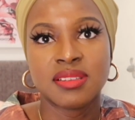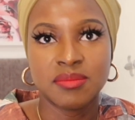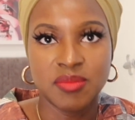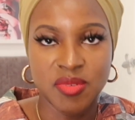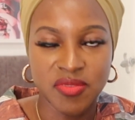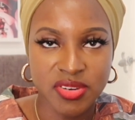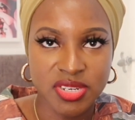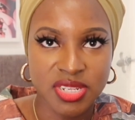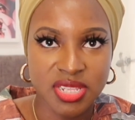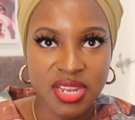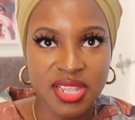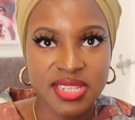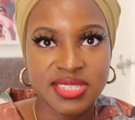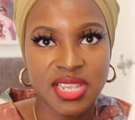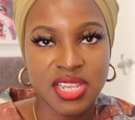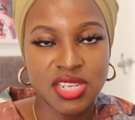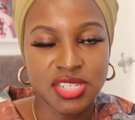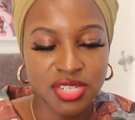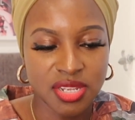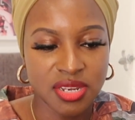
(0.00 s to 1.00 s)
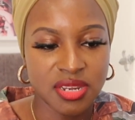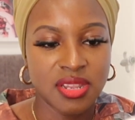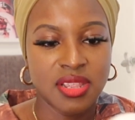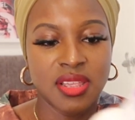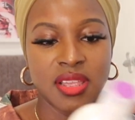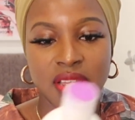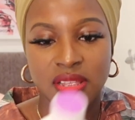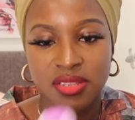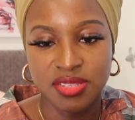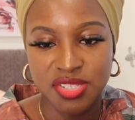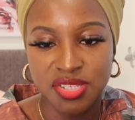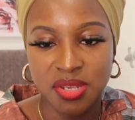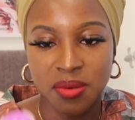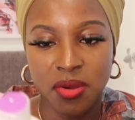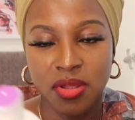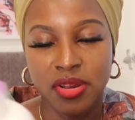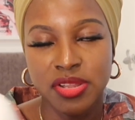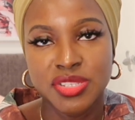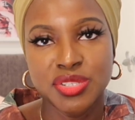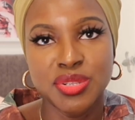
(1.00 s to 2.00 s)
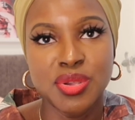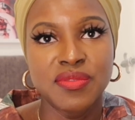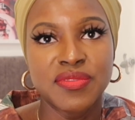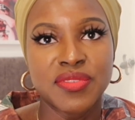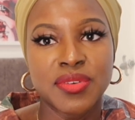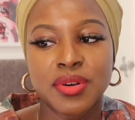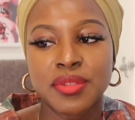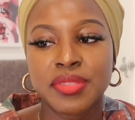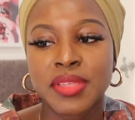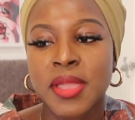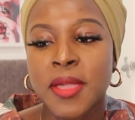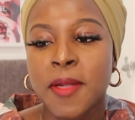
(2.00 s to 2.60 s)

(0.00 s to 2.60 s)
move on to the next section, and so on and so forth.